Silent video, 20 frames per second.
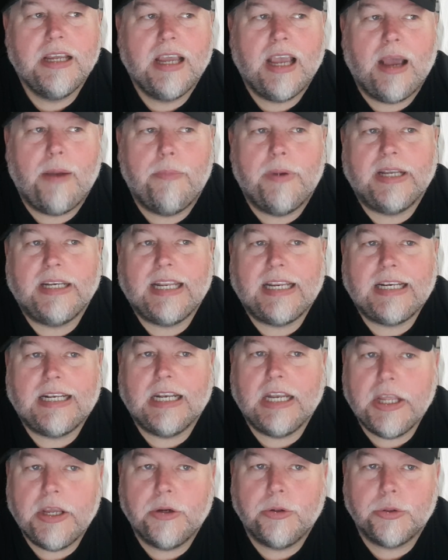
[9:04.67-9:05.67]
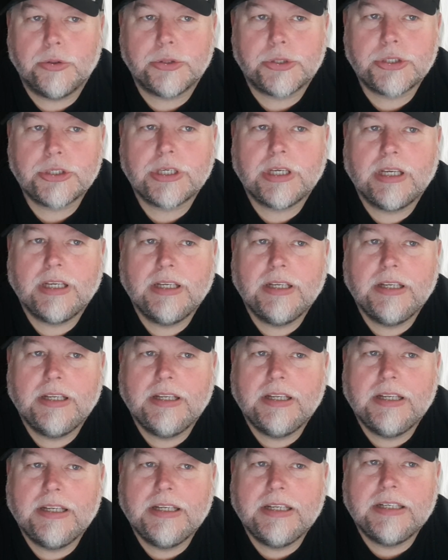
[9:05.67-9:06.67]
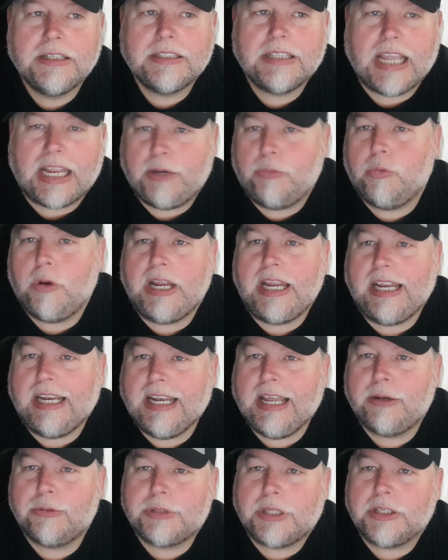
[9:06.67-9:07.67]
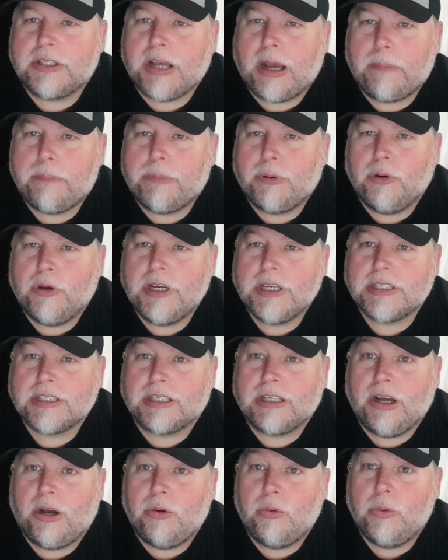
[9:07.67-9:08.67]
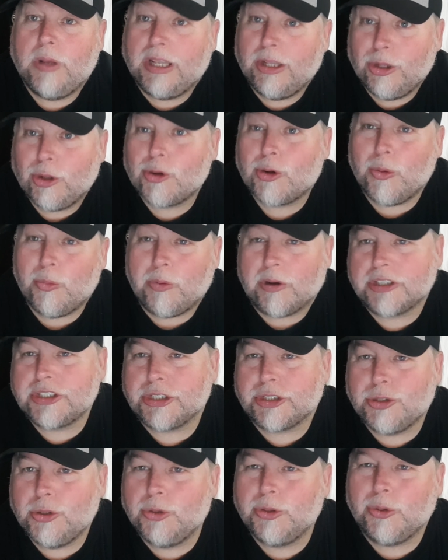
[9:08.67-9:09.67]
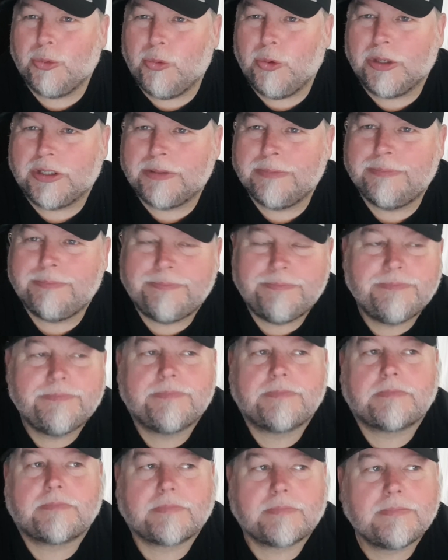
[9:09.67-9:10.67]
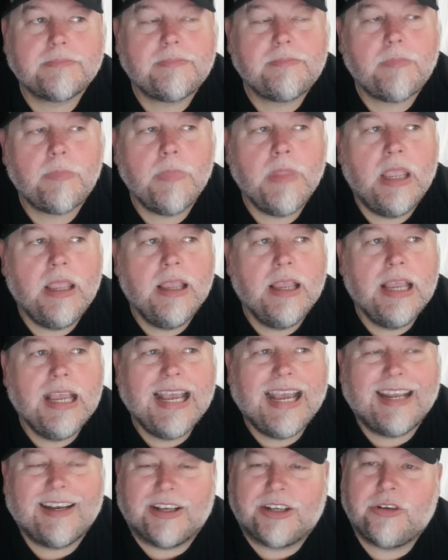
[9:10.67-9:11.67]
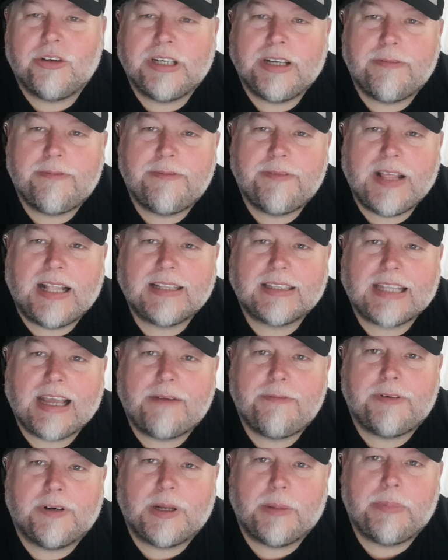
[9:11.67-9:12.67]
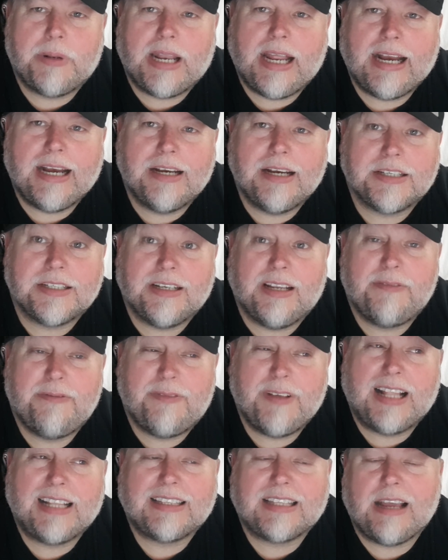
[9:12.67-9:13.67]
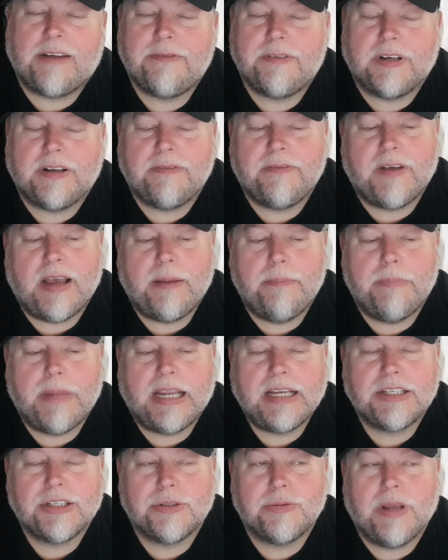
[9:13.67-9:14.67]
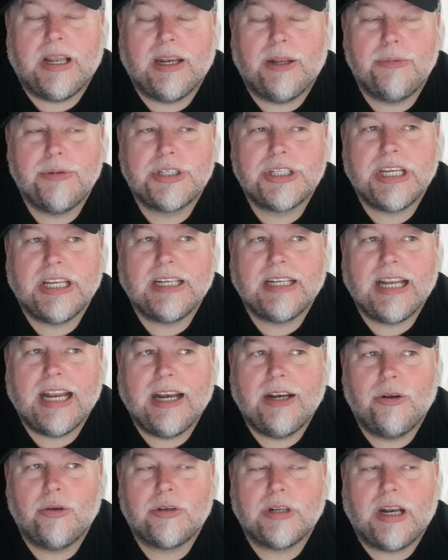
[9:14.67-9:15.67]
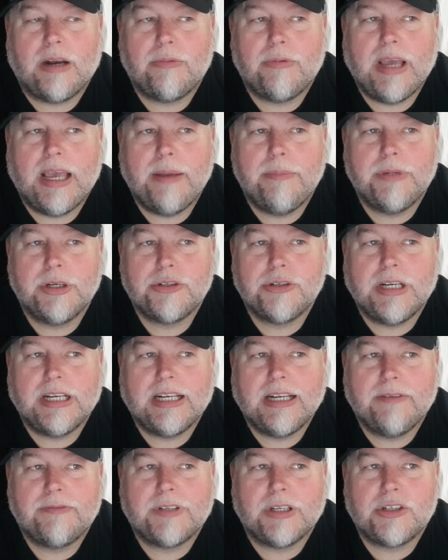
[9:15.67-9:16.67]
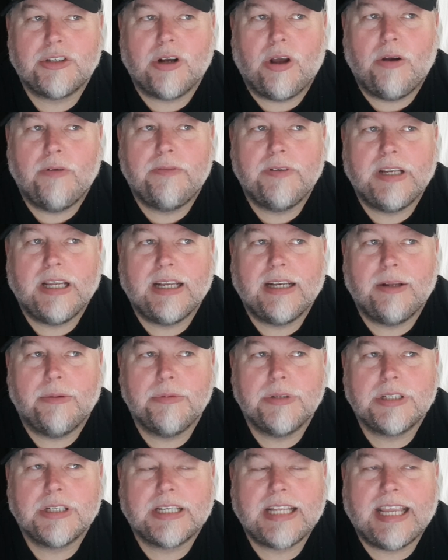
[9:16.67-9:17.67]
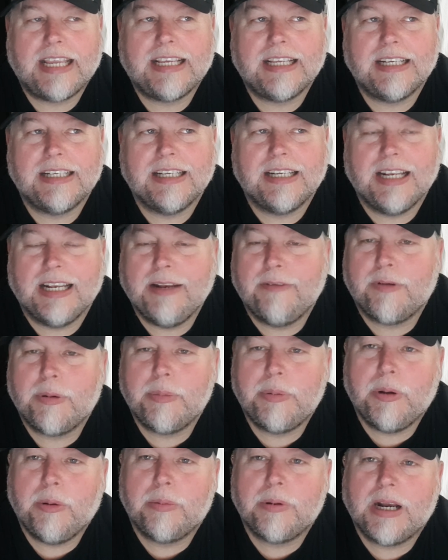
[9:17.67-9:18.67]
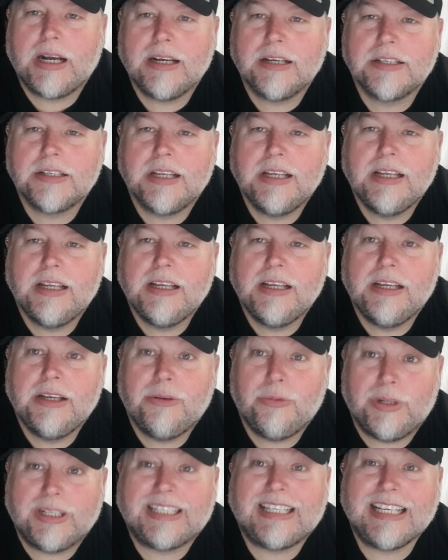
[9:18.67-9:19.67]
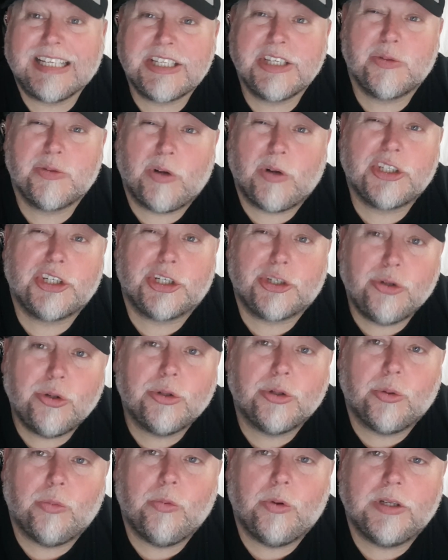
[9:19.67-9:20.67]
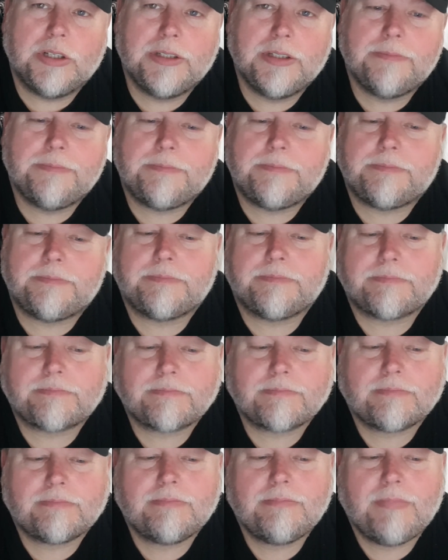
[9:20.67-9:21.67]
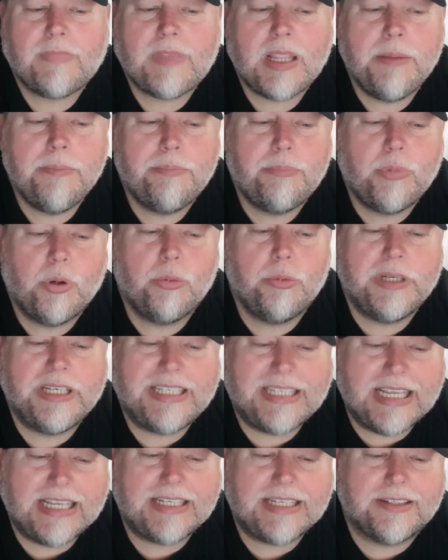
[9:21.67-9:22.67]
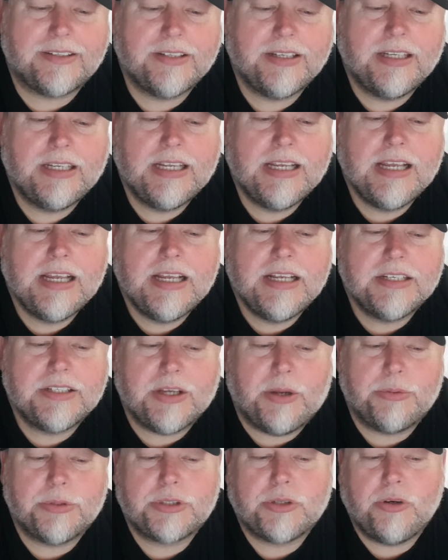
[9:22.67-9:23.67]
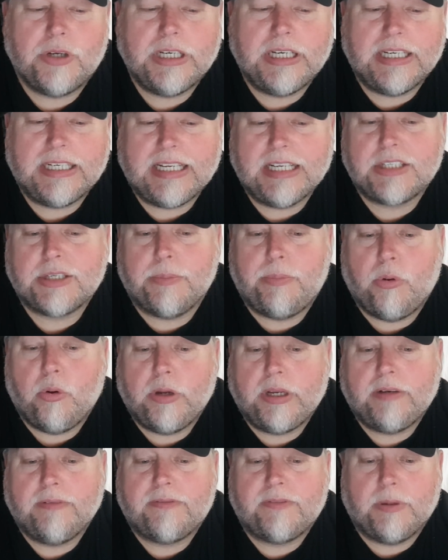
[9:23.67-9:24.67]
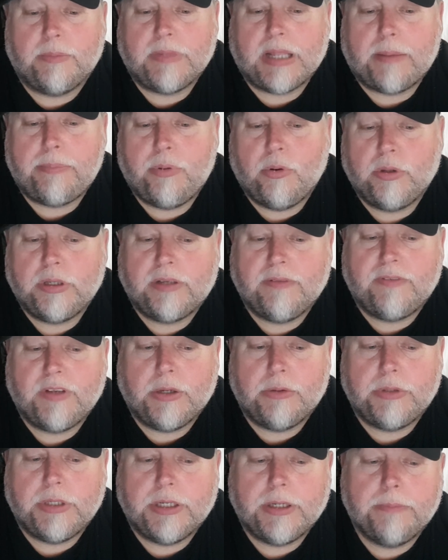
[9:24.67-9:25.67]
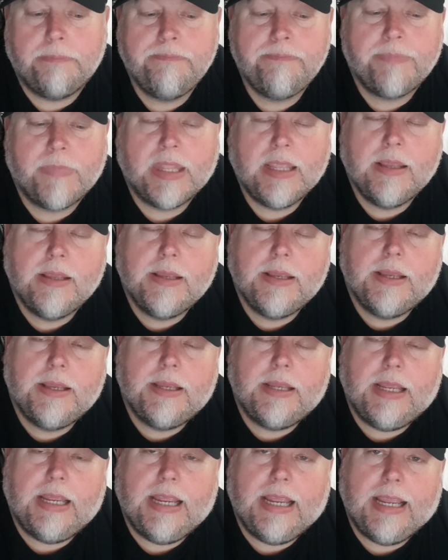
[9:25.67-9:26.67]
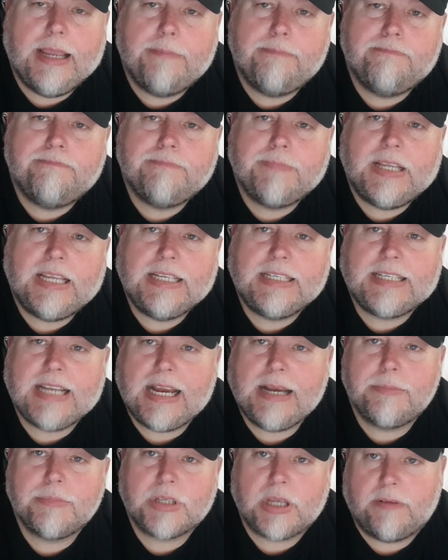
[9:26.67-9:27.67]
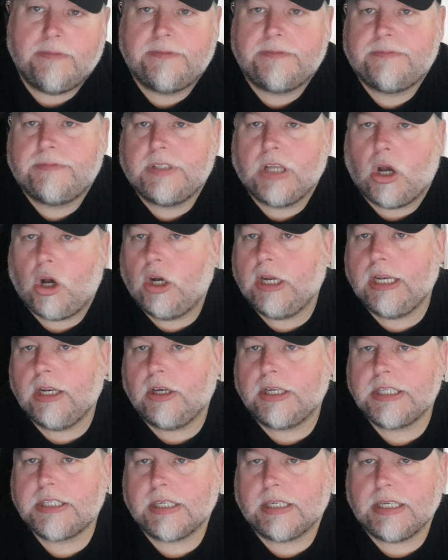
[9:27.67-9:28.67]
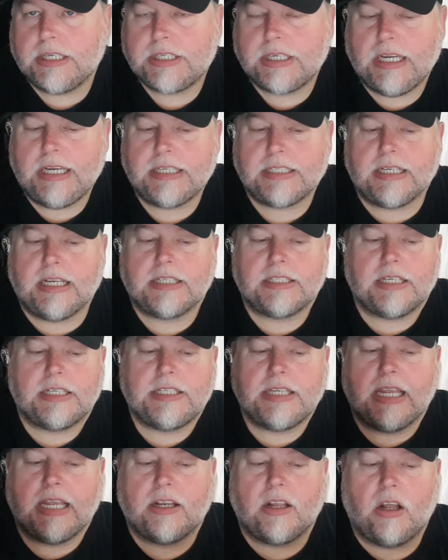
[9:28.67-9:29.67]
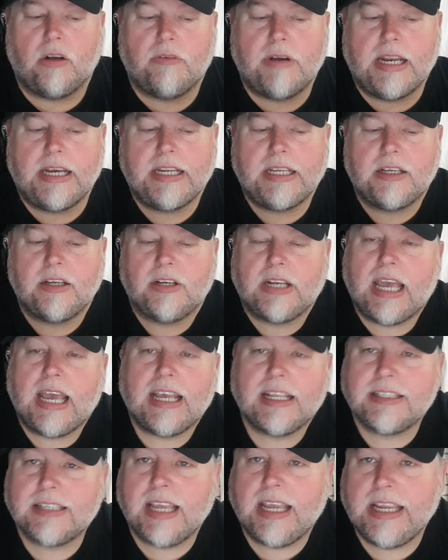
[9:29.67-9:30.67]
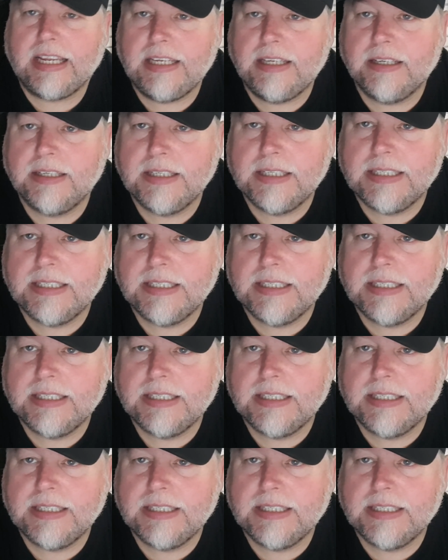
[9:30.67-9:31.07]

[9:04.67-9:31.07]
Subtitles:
and when they'd lose, they'd wheel out the top prize and go, well, look at what you could have won. And I kind of felt that for the players, and I felt that for the fan base as well. I was sitting there looking at Real Madrid lift the trophy, and I was thinking to the Liverpool players, well, this is what you could have won, but we didn't. So it was kind of disappointing from that point of view, In terms of the highlights of the season, as I said already, Konate,